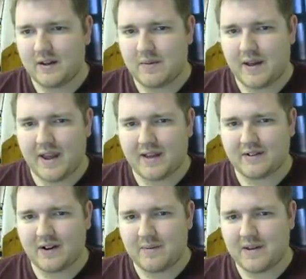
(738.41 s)
My
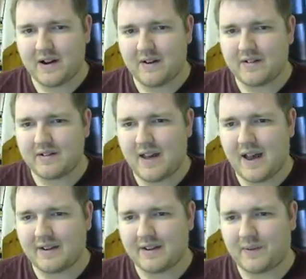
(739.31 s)
answer up here was
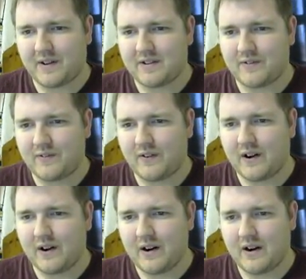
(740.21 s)
x plus
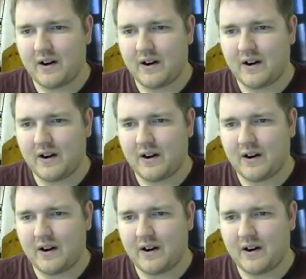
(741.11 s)
4.